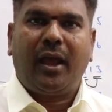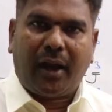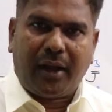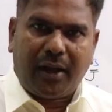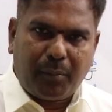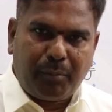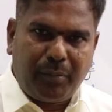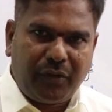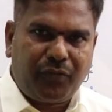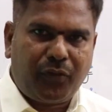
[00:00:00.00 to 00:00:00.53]

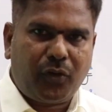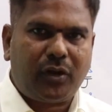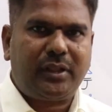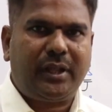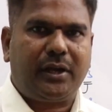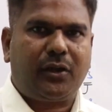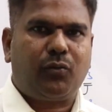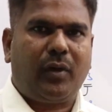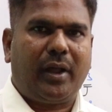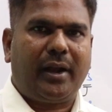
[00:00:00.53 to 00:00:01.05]
And before
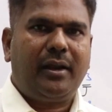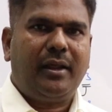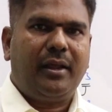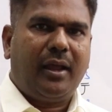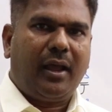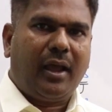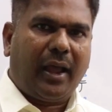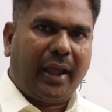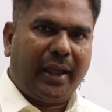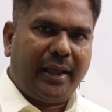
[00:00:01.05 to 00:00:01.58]
that one,
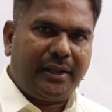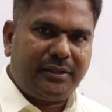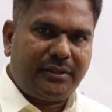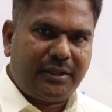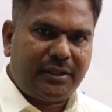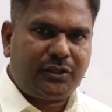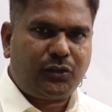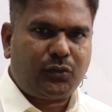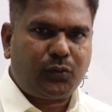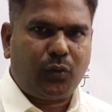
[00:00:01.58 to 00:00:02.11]
I
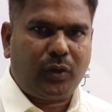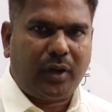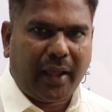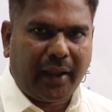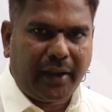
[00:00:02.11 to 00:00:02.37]
just would